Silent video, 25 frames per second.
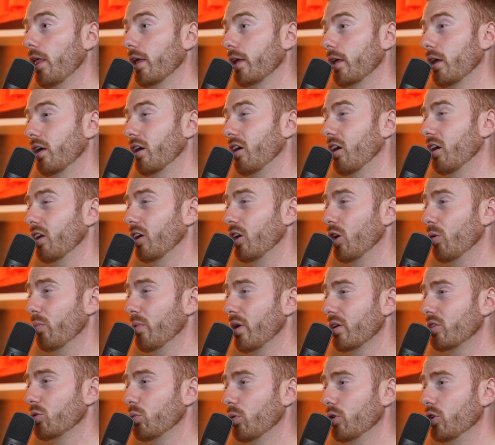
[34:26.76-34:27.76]
Like, and kind of going
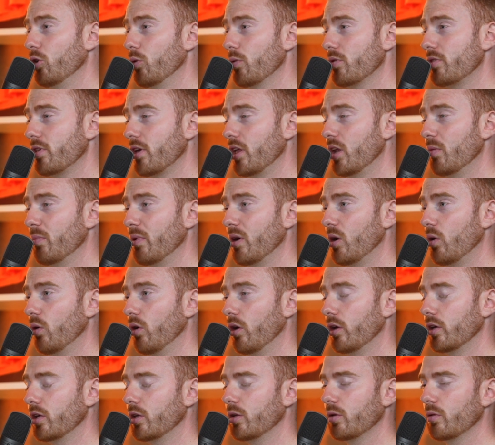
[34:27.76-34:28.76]
back to what you were saying about
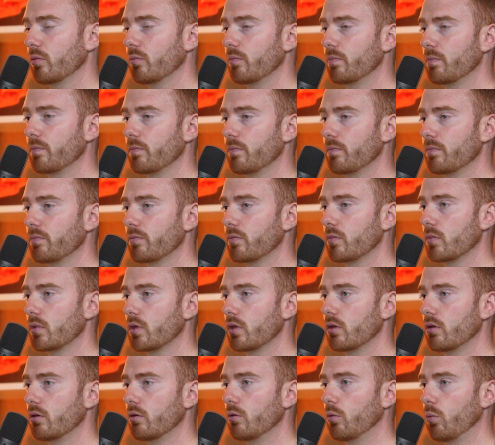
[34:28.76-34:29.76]
like
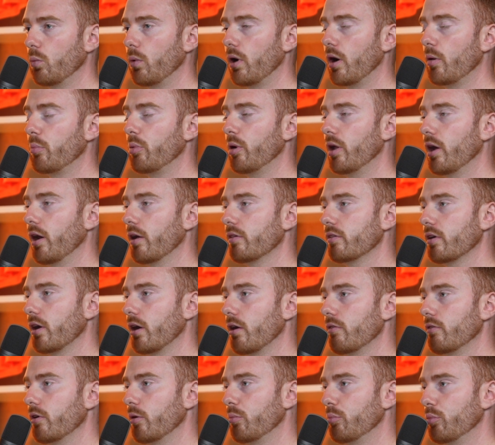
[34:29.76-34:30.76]
where players
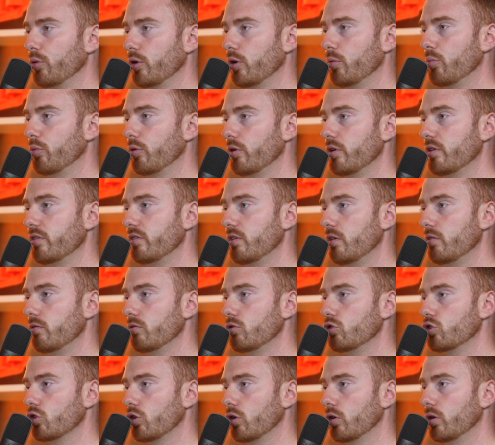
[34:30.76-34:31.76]
are in their
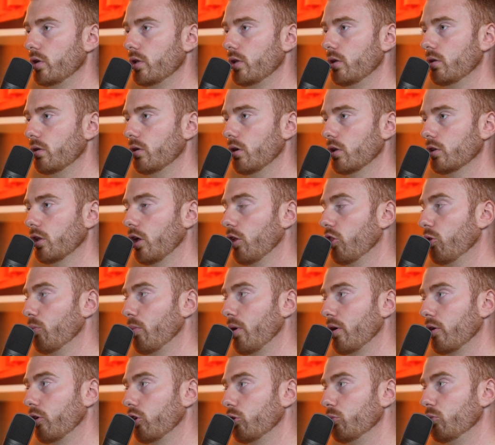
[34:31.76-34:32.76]
pre-season journey, a lot of
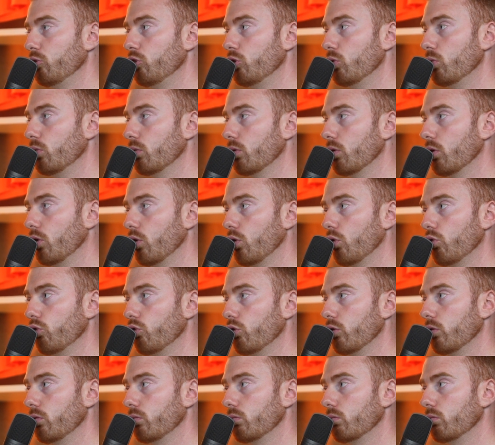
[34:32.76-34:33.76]
them aren't going to be doing
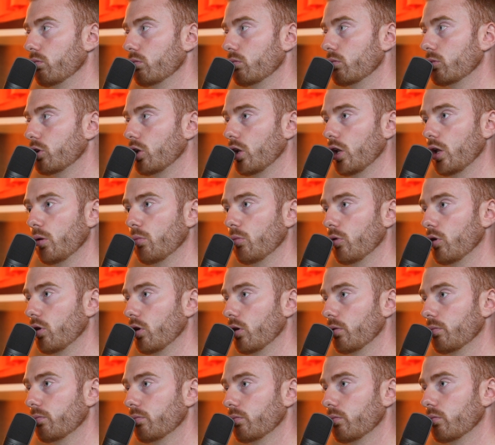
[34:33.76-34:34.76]
100
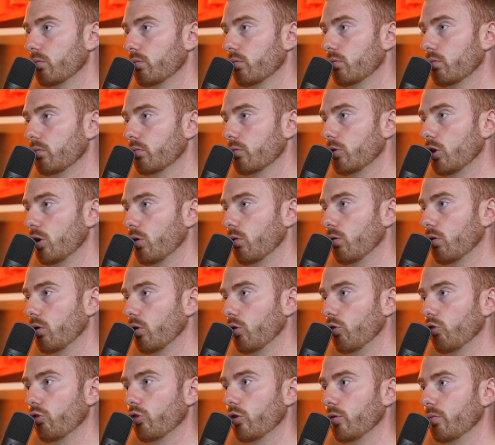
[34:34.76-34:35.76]
kilometer, or
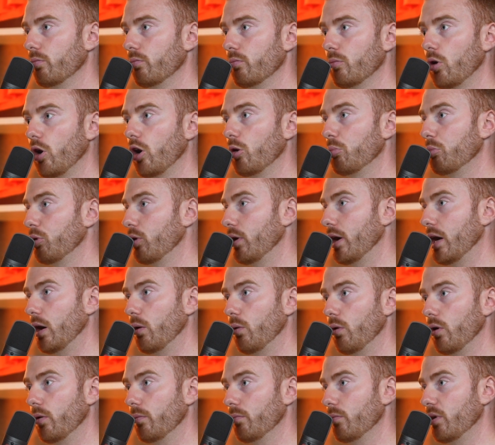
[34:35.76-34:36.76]
100 mile per
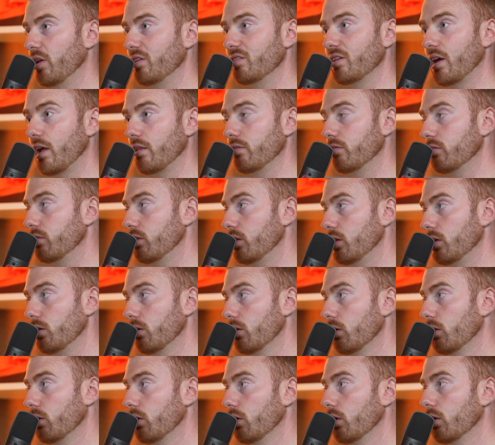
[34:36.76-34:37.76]
hour intensity
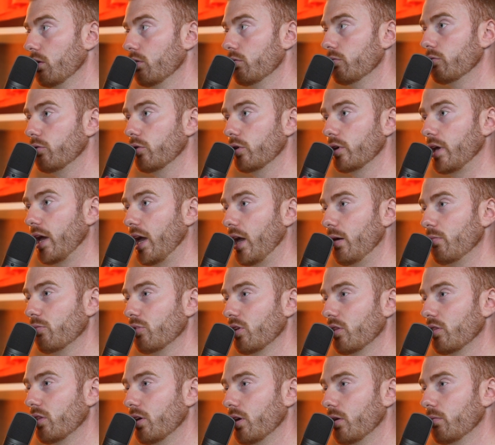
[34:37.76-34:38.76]
for
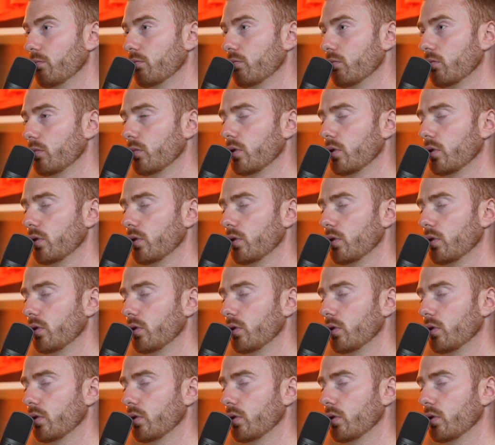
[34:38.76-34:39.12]
games like that.